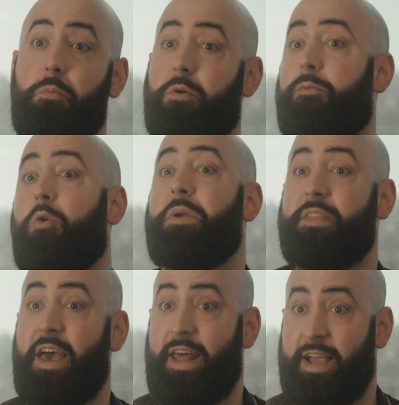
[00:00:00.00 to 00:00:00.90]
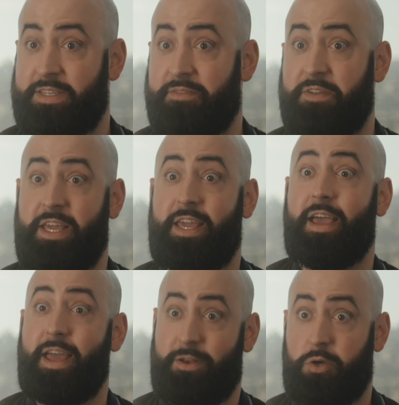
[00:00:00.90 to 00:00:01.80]
performing that activity
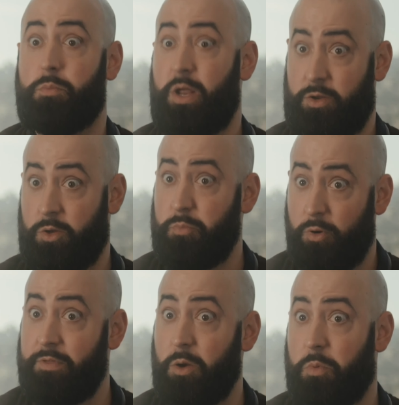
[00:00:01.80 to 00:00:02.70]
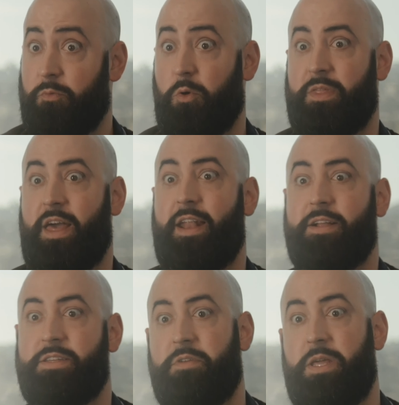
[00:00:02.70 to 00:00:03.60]
and could prove they were performing that
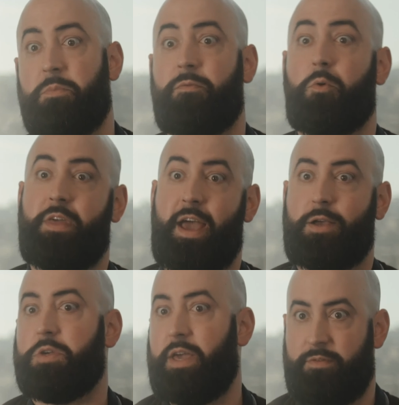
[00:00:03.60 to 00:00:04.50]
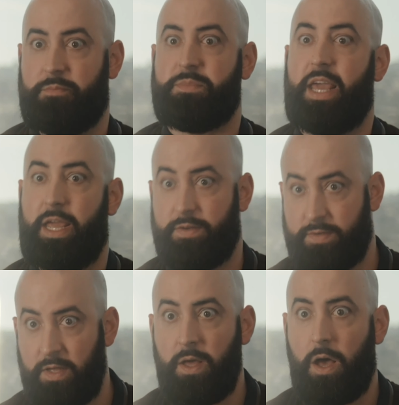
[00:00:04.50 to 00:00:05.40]
activity before they actually have
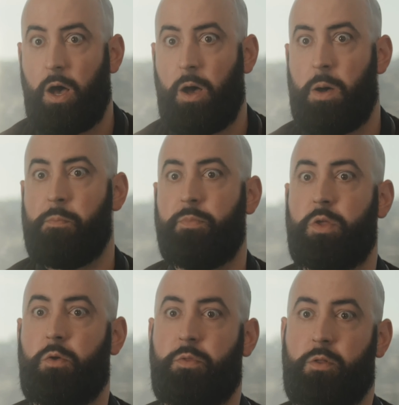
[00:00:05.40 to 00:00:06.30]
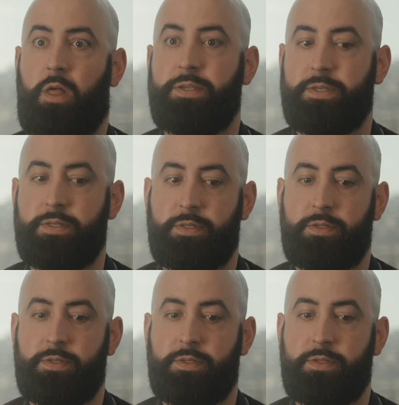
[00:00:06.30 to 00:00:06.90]
obtained their license.